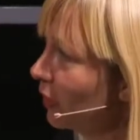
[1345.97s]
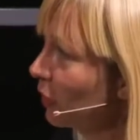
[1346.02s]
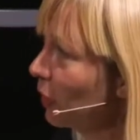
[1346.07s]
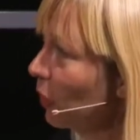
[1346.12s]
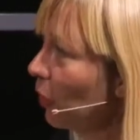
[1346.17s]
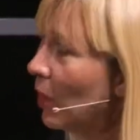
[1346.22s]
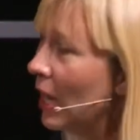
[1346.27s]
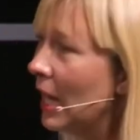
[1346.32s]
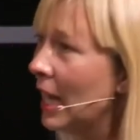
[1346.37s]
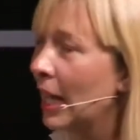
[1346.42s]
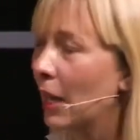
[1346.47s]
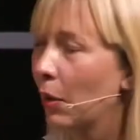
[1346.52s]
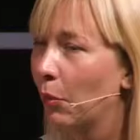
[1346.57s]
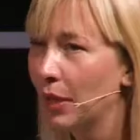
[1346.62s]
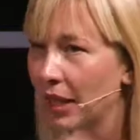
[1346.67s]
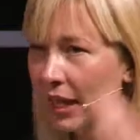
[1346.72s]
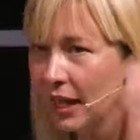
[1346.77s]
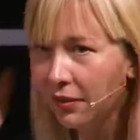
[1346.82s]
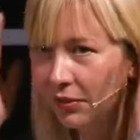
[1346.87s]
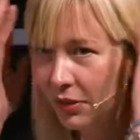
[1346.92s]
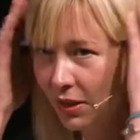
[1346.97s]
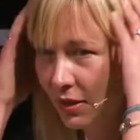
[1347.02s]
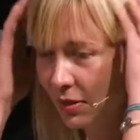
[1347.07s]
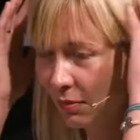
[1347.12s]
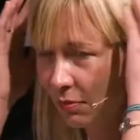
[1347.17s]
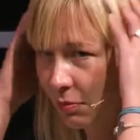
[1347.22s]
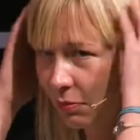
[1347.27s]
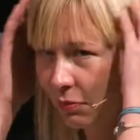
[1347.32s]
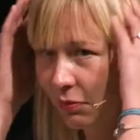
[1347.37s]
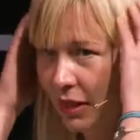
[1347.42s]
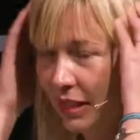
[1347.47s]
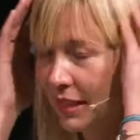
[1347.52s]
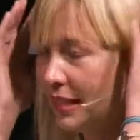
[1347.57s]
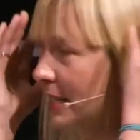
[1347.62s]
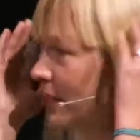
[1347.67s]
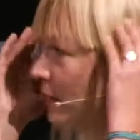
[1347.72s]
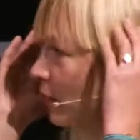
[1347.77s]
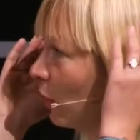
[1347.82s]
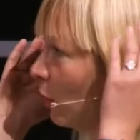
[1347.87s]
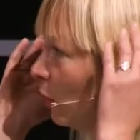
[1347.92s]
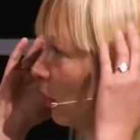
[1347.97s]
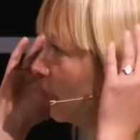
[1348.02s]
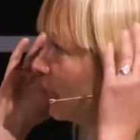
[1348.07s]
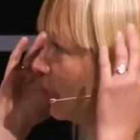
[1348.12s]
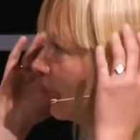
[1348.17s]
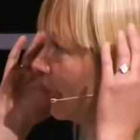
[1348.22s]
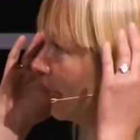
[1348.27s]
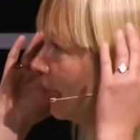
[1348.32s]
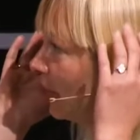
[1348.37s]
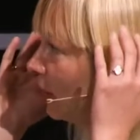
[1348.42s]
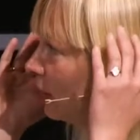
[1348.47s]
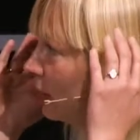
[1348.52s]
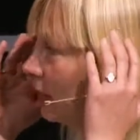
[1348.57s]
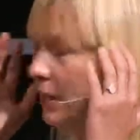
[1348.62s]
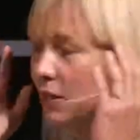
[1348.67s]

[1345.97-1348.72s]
You know, we have this fantastic organ here.